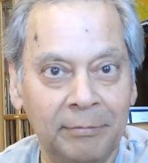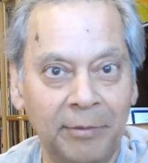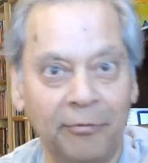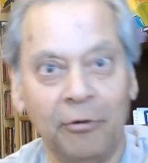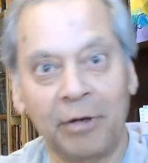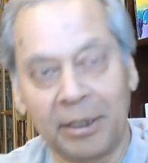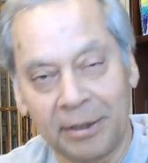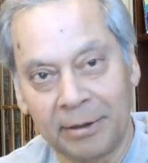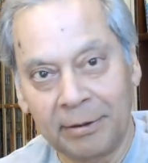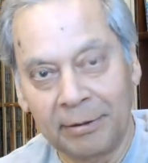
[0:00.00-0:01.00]
before
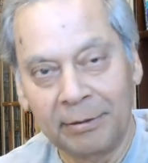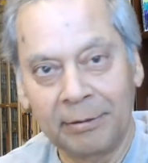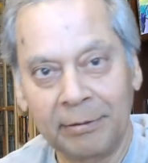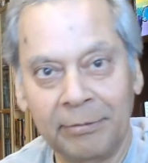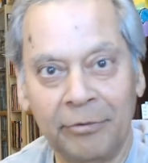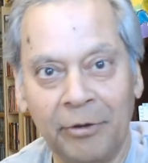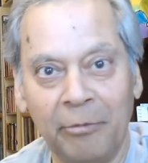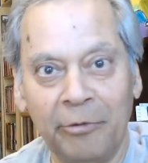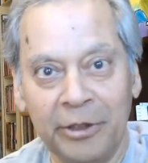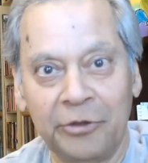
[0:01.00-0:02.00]
us,
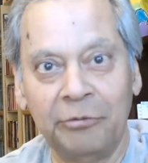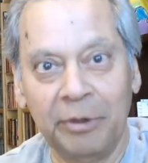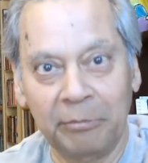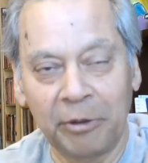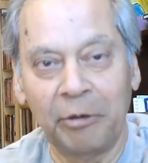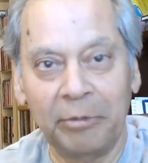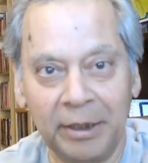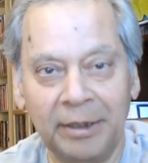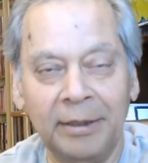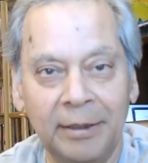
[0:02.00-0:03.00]
from which we
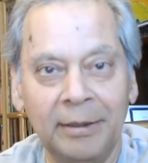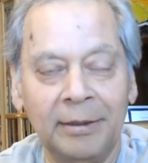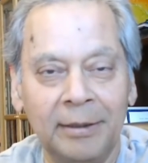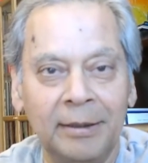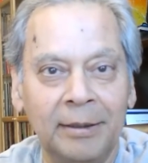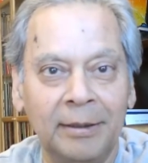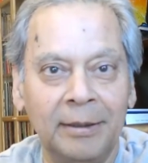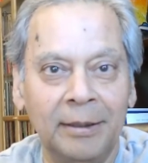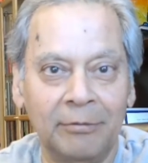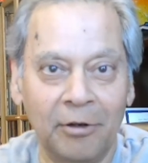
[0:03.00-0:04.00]
probably
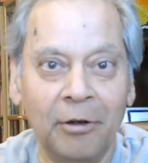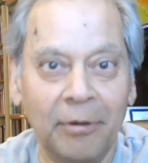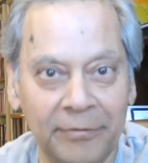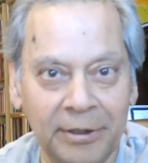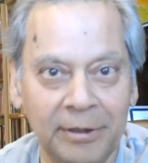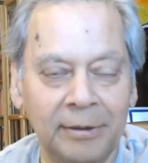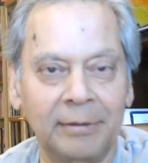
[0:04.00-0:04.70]
evolved.